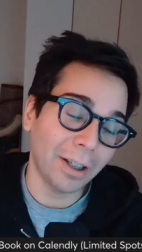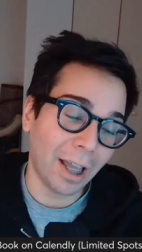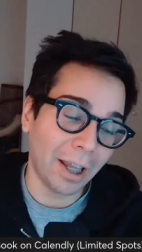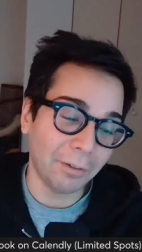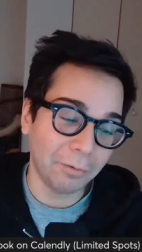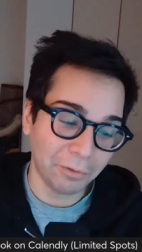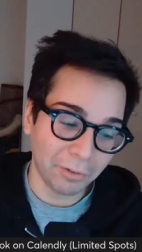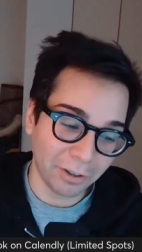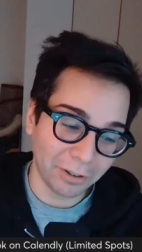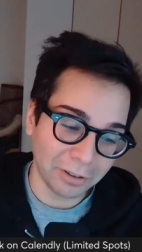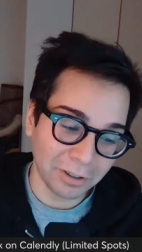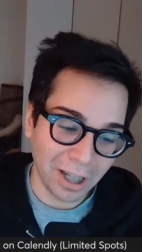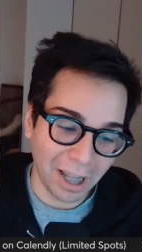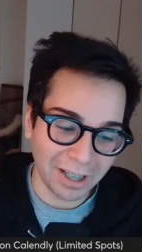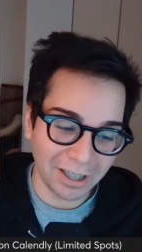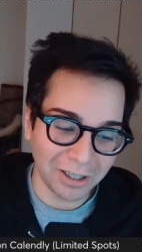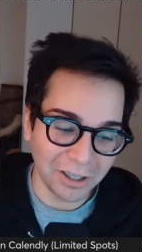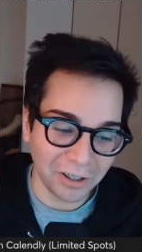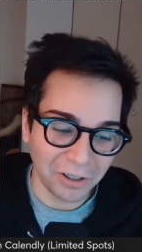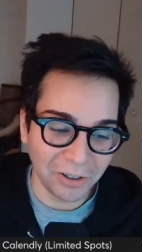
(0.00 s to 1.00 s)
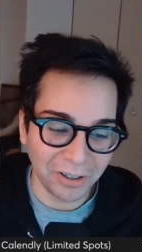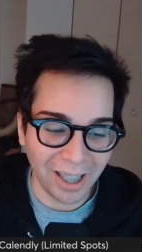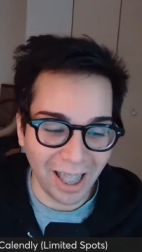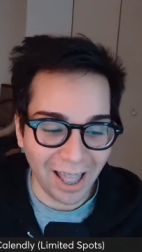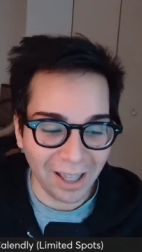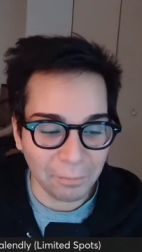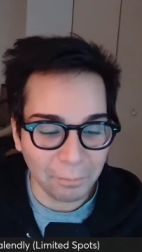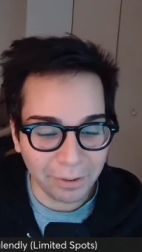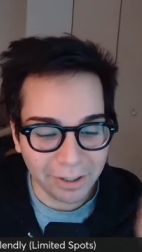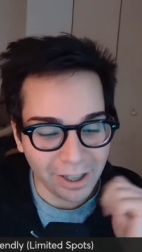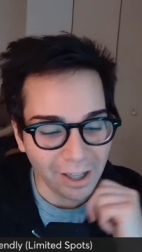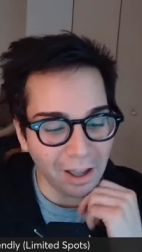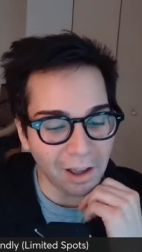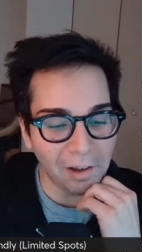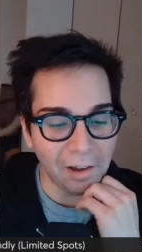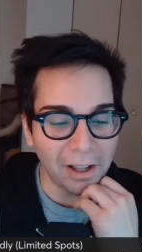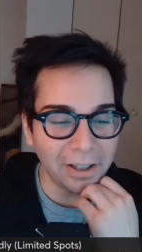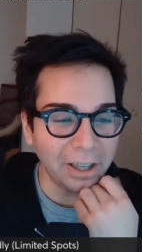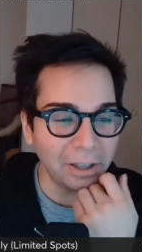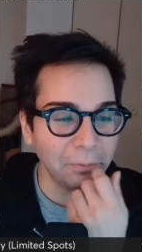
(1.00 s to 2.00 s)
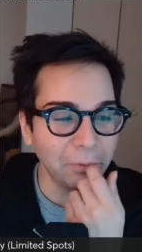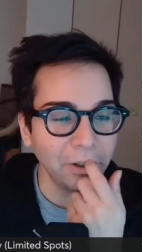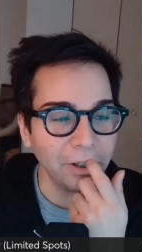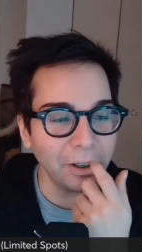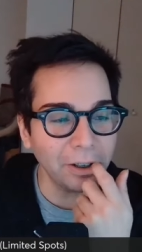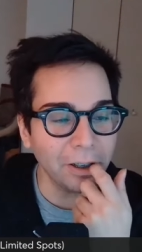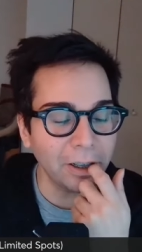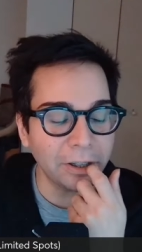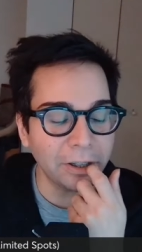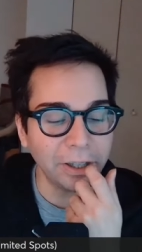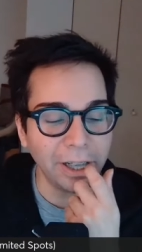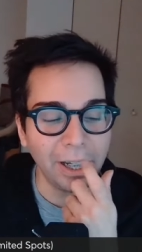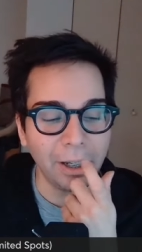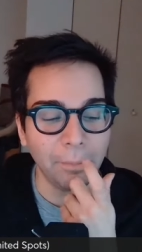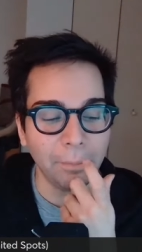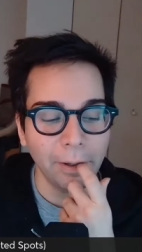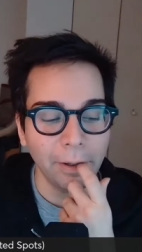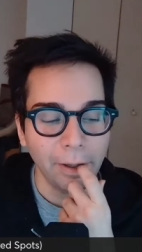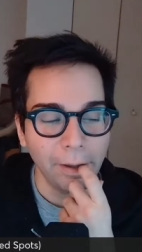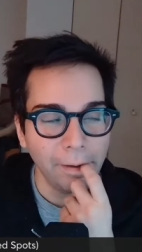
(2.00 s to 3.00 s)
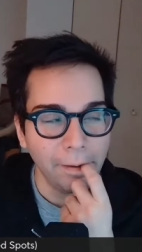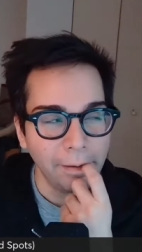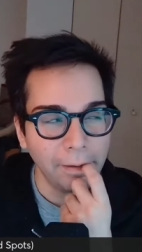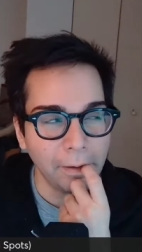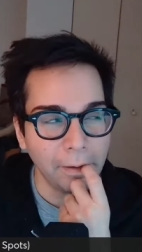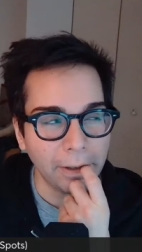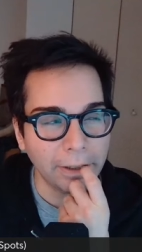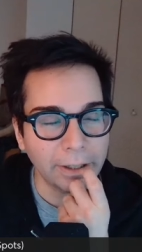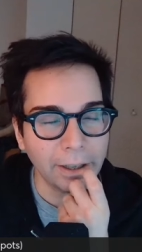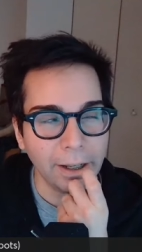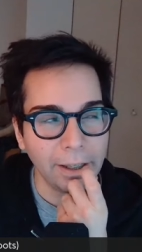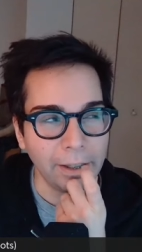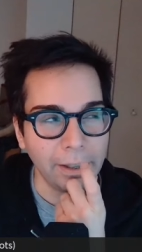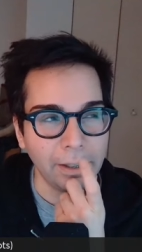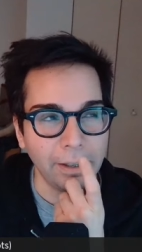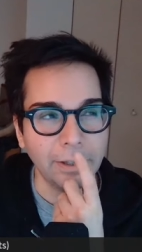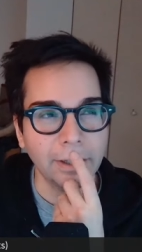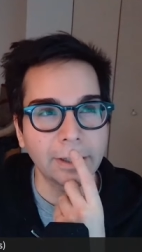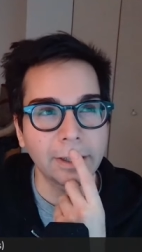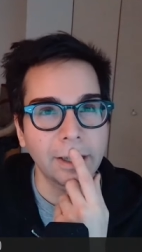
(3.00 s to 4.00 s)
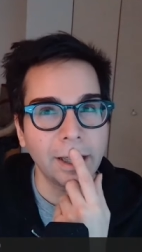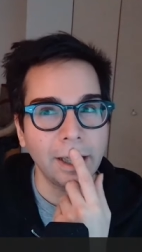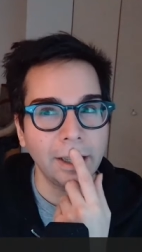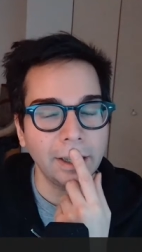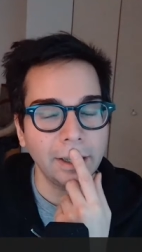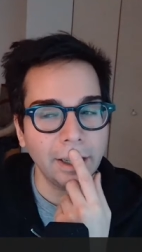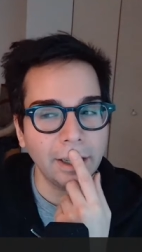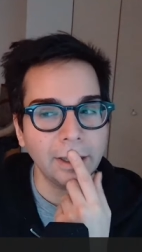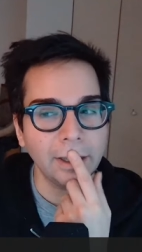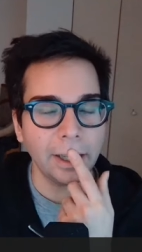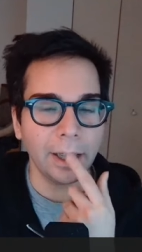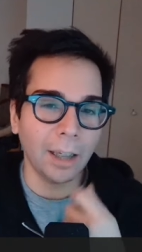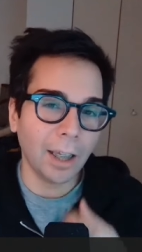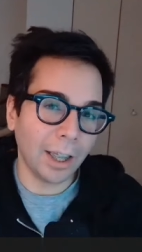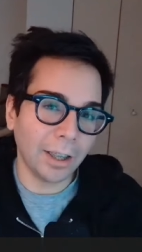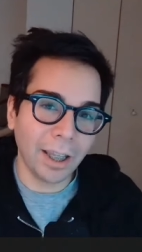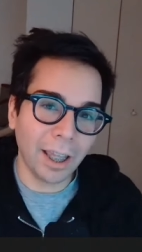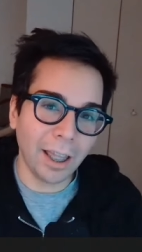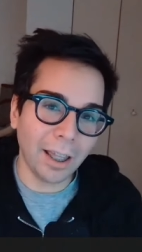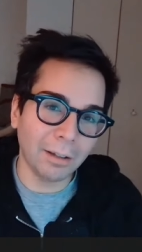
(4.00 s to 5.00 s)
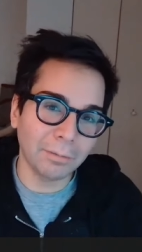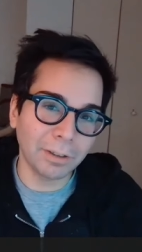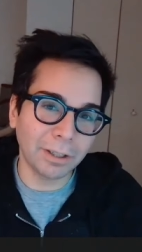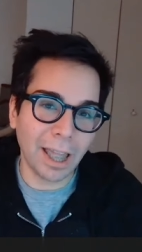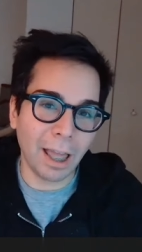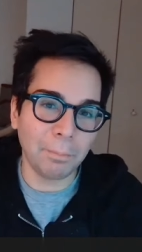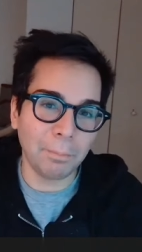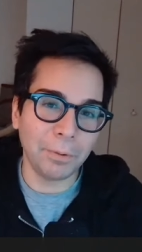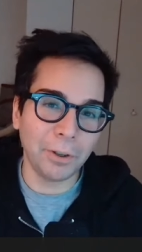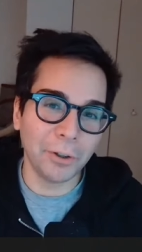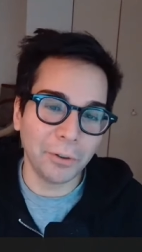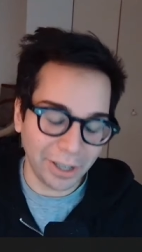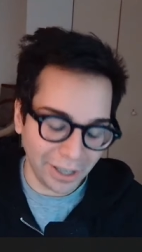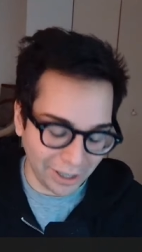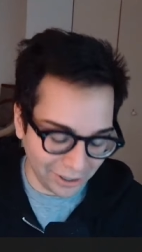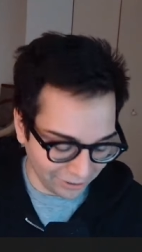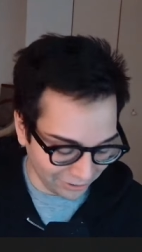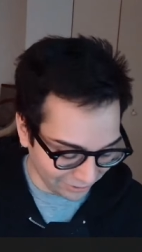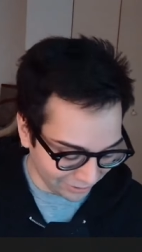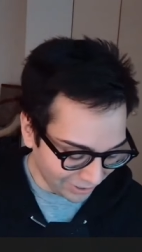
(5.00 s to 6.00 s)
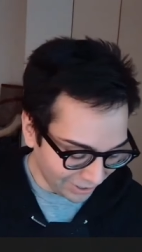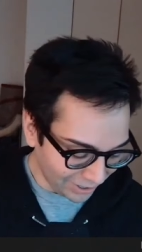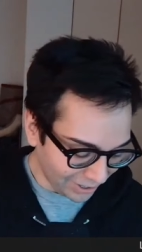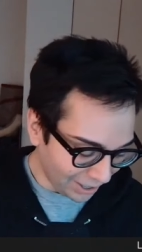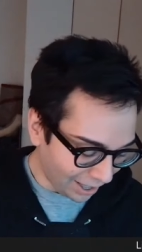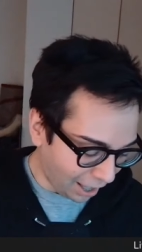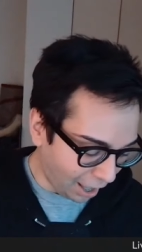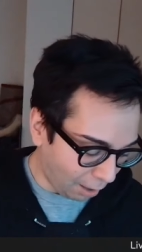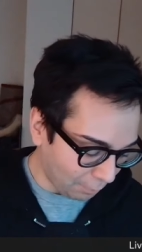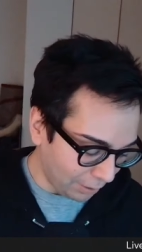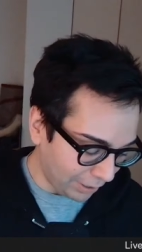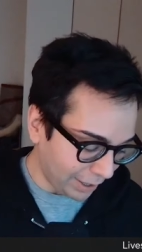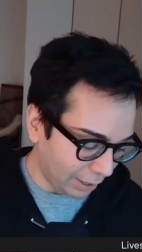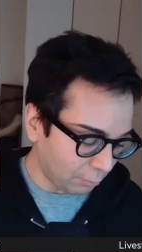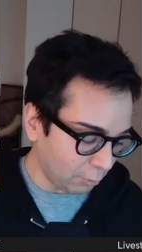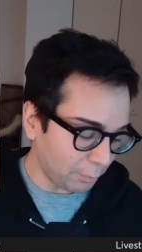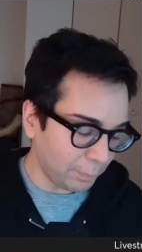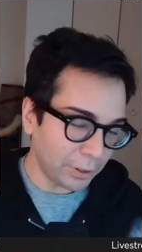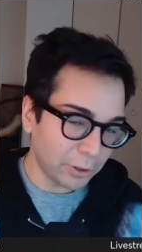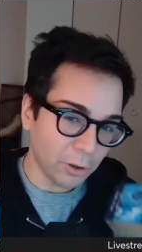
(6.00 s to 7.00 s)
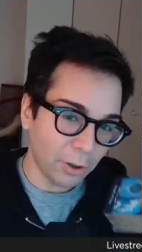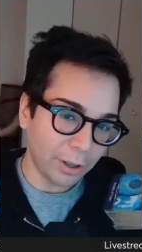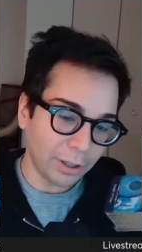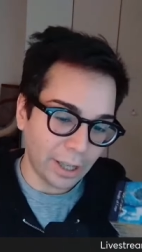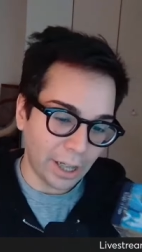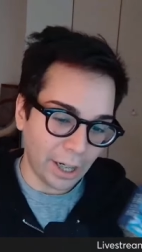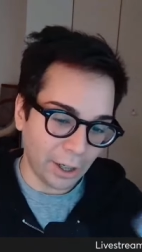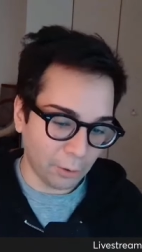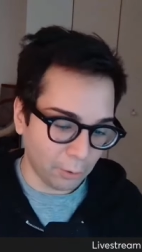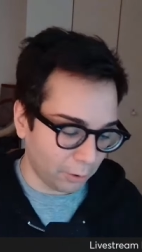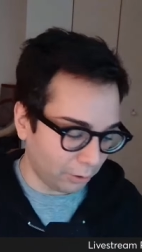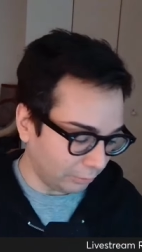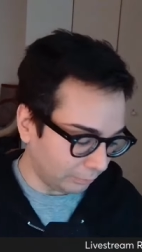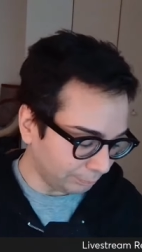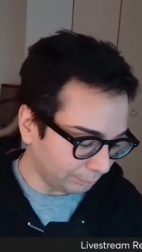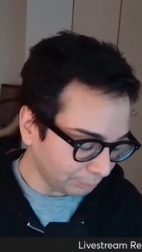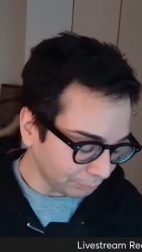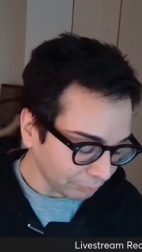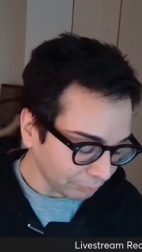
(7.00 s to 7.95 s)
I've, always guided to do that. But yeah, I think we're in good shape. Anyway, is that it? I think that's it. Yeah, I'm just happy you're here. Um, and I will be drawing tarot.